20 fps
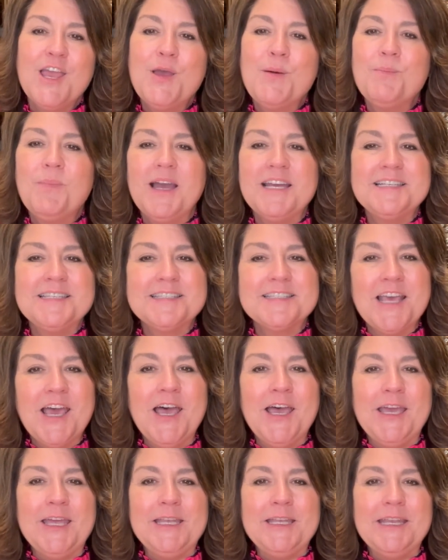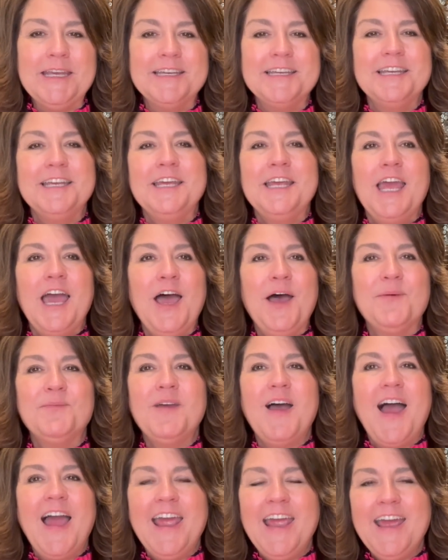My son,
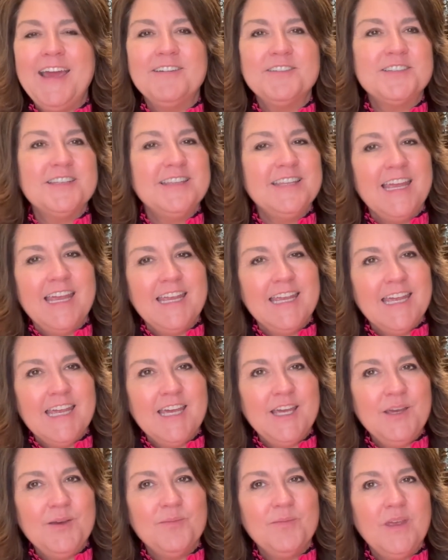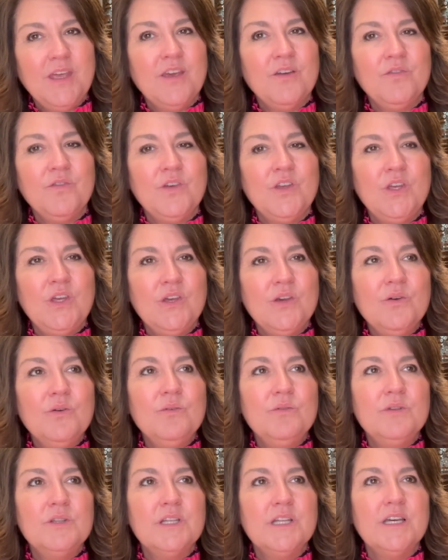I have to thank him. If you
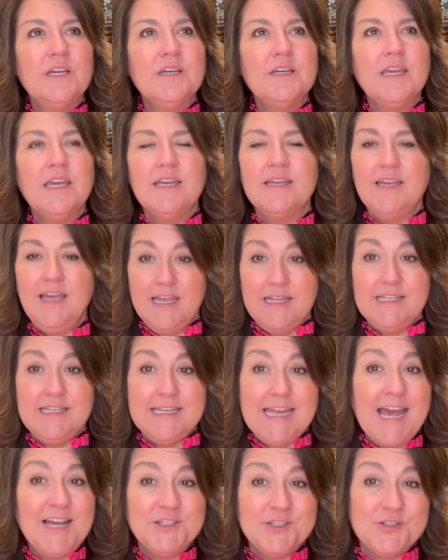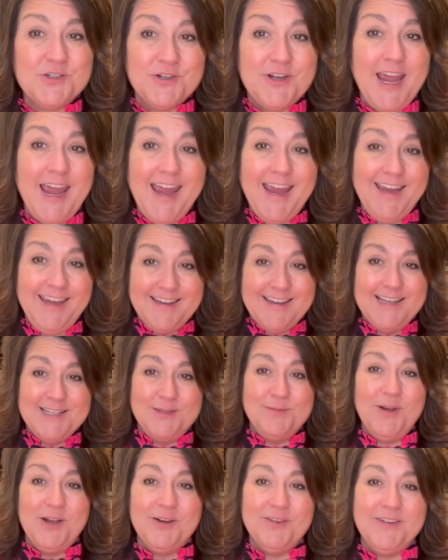look yesterday, as
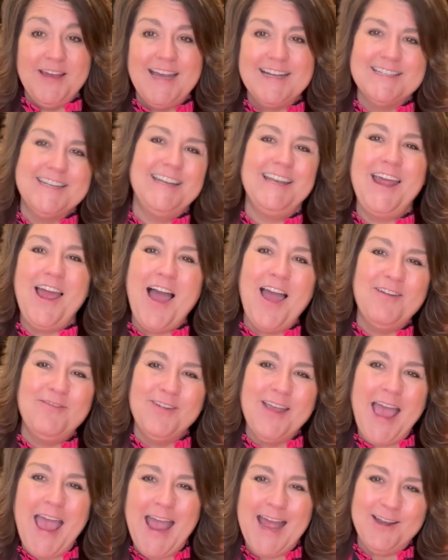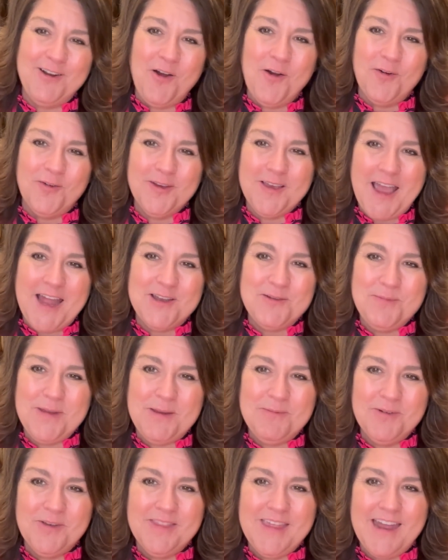a matter of fact, and I've had all kind of
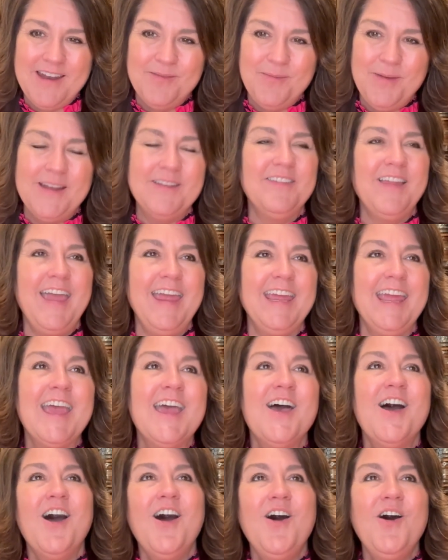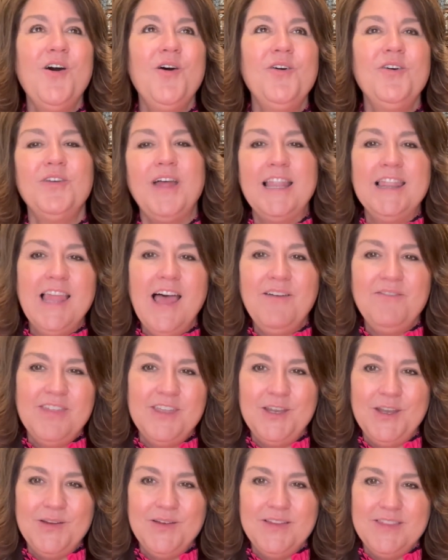people that have been like, oh, I love the
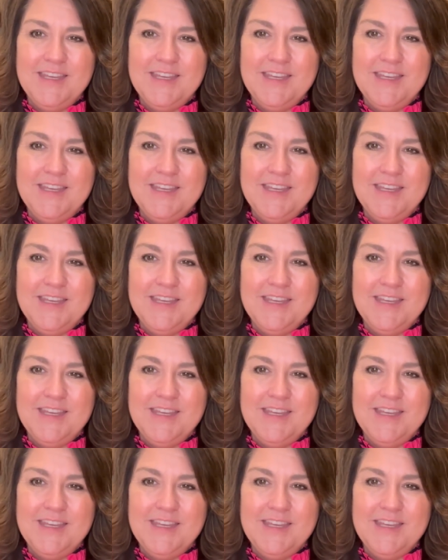new,